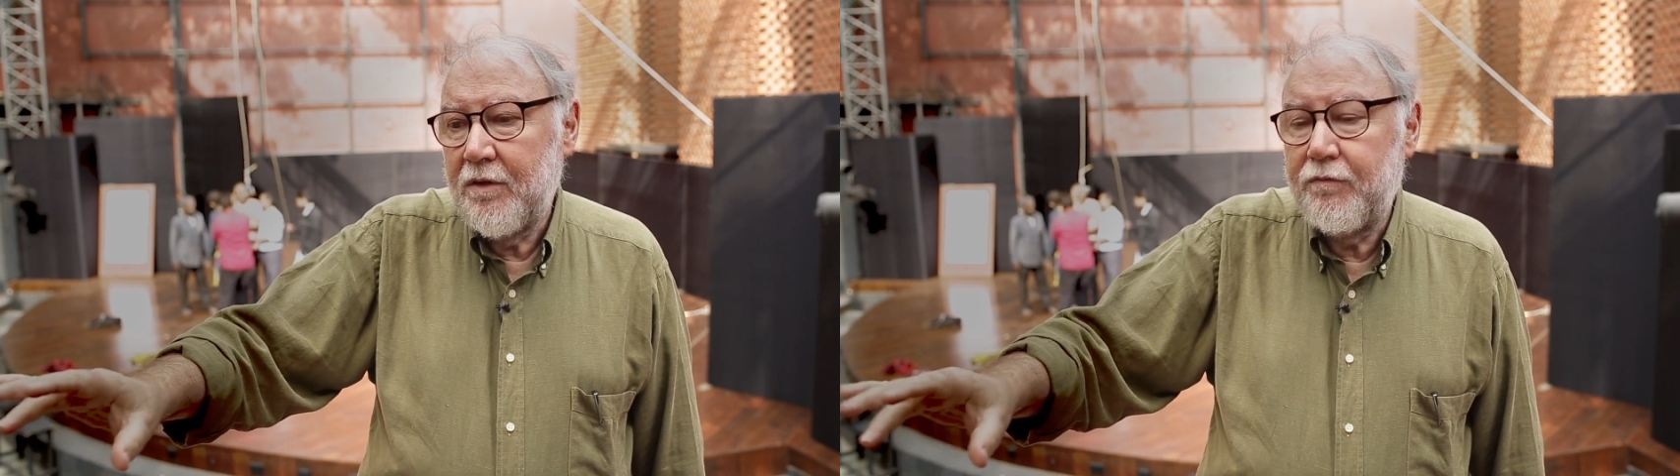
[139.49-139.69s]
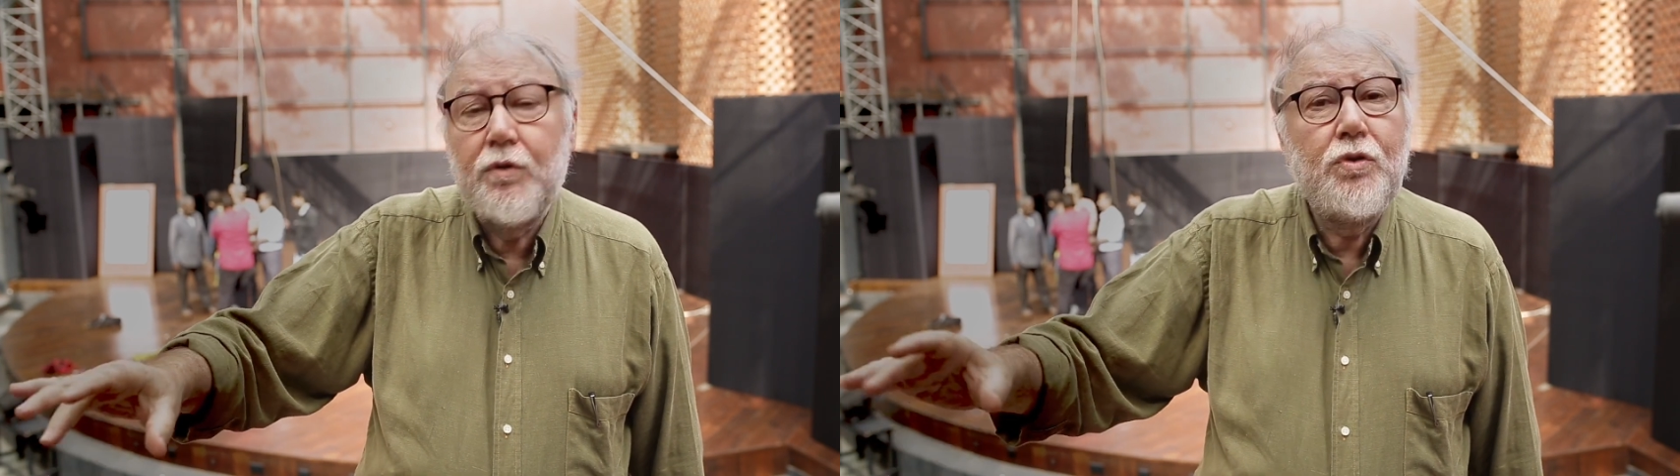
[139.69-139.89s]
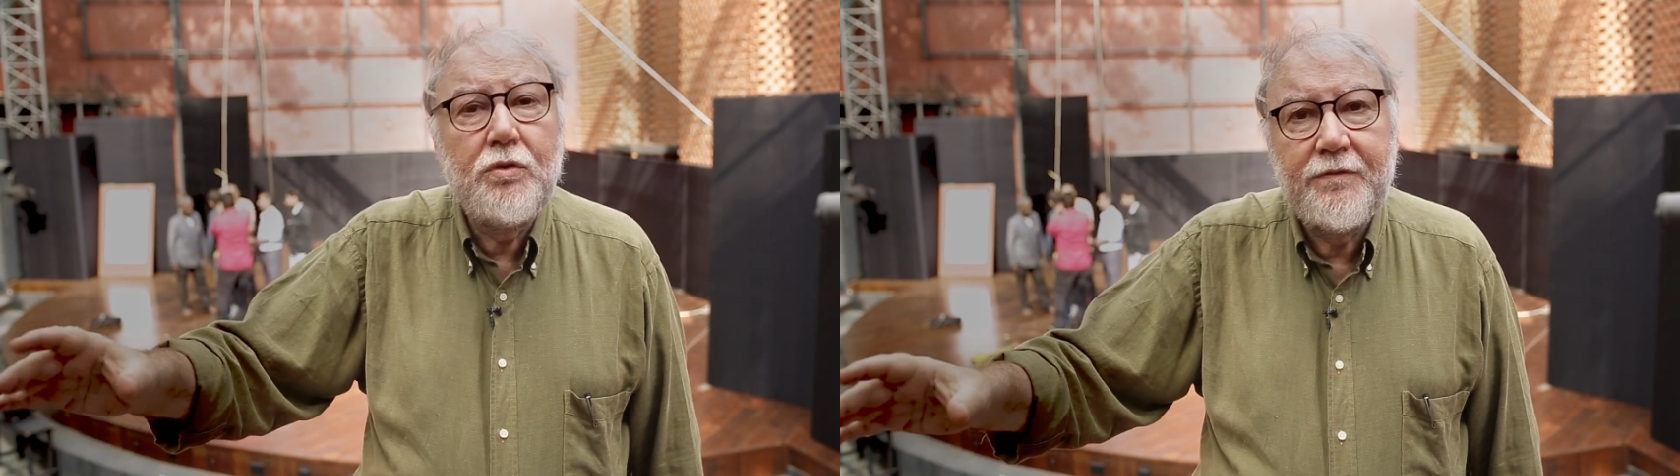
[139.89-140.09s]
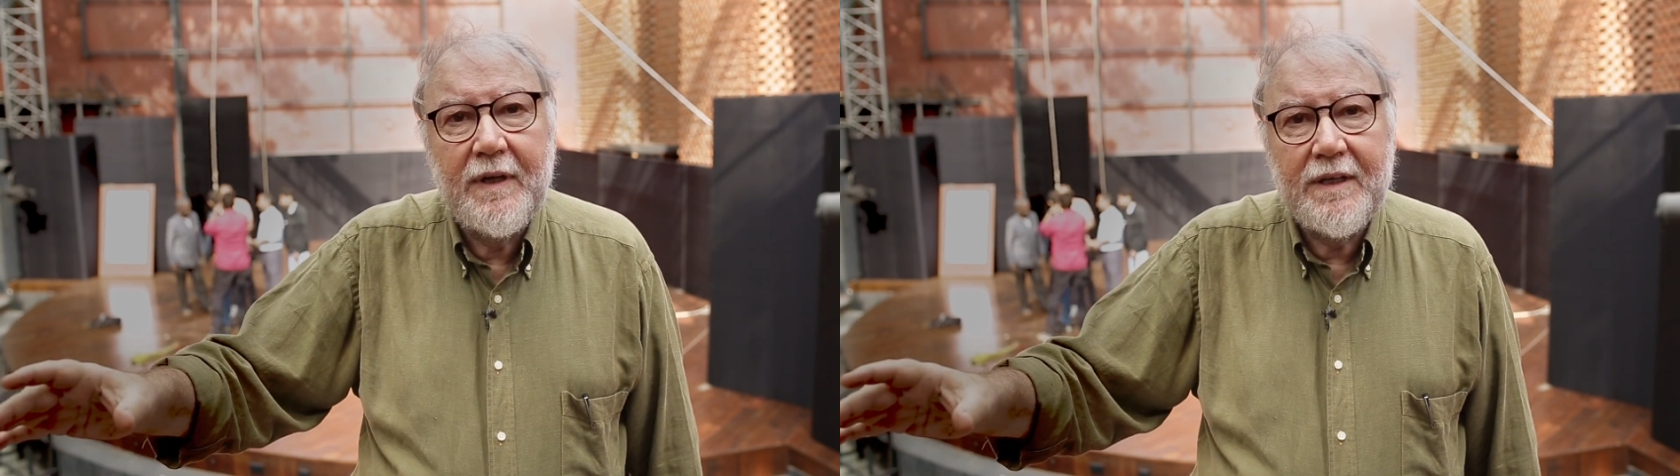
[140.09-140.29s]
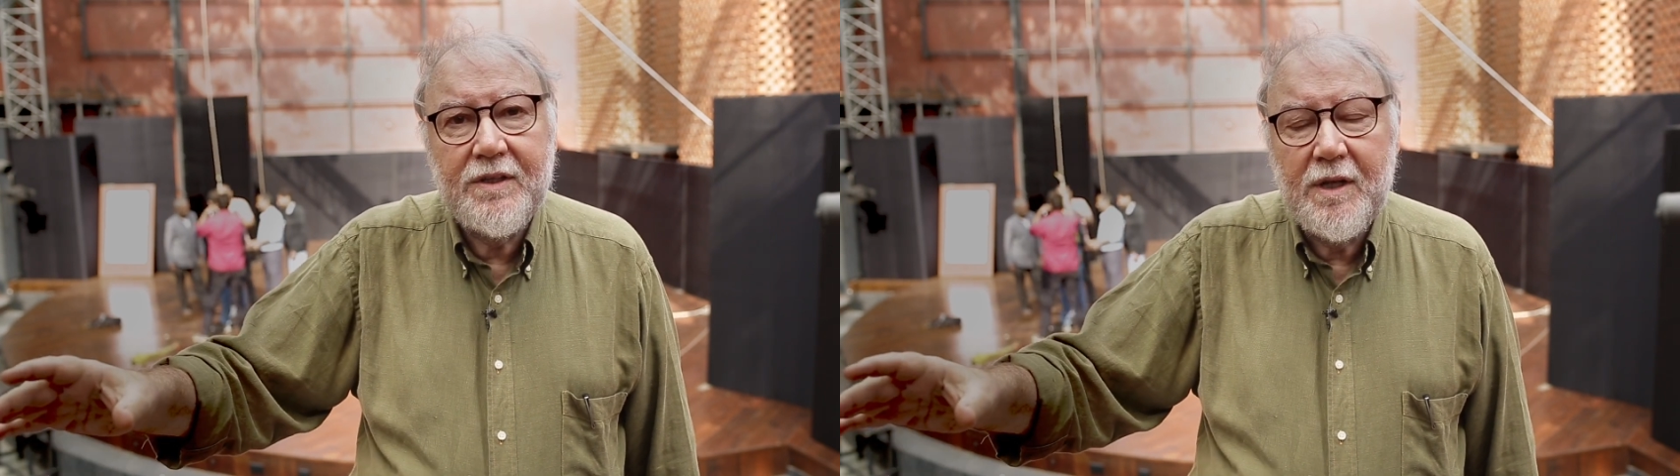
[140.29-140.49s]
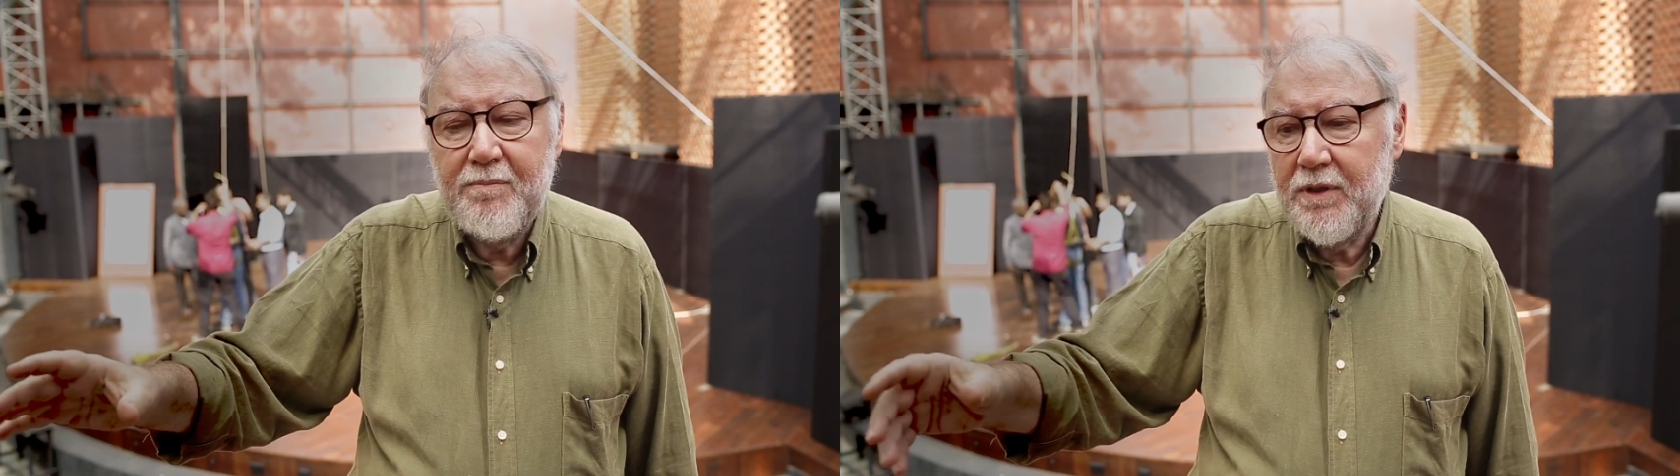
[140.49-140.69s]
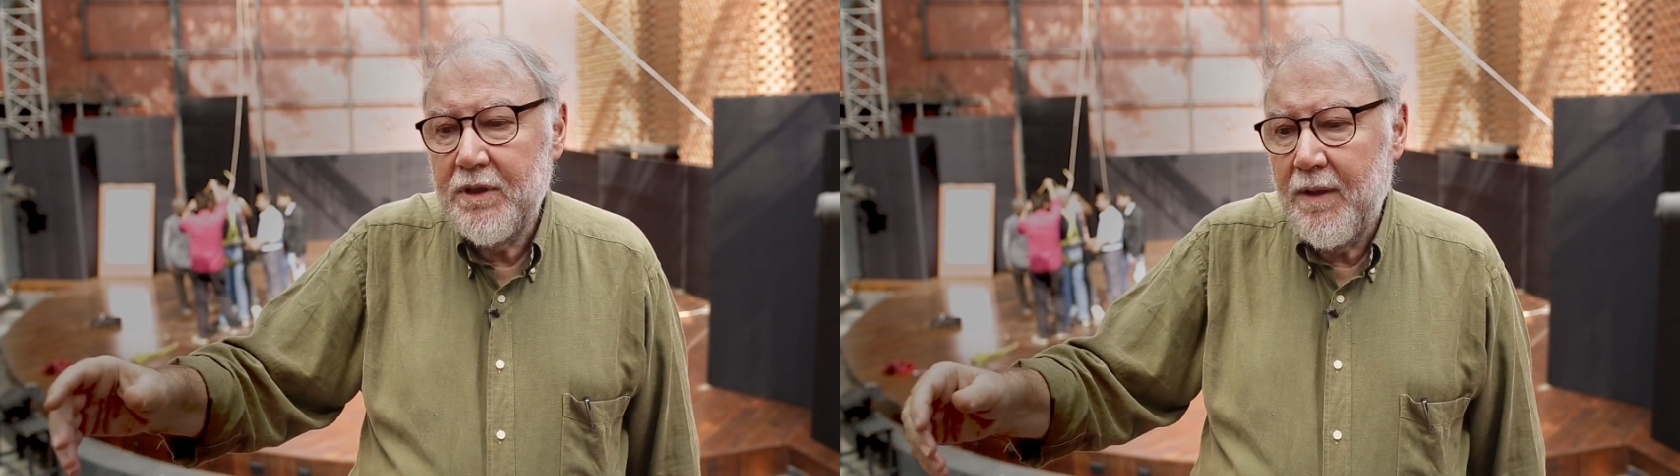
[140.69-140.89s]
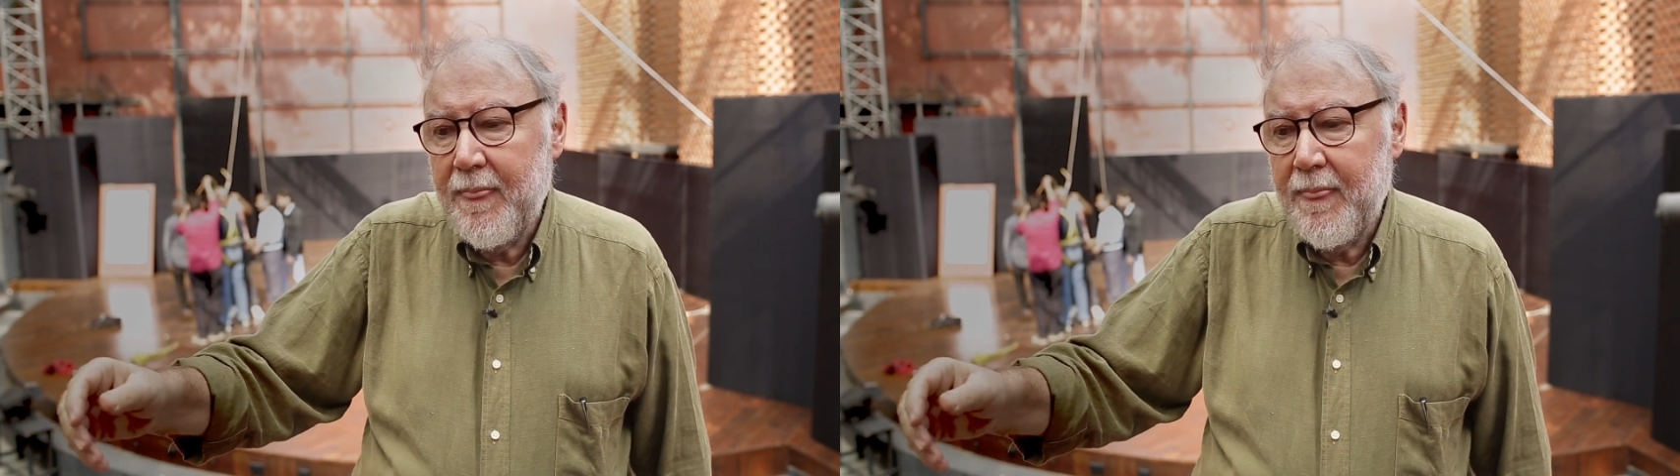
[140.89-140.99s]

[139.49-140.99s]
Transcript: voodoo, for example,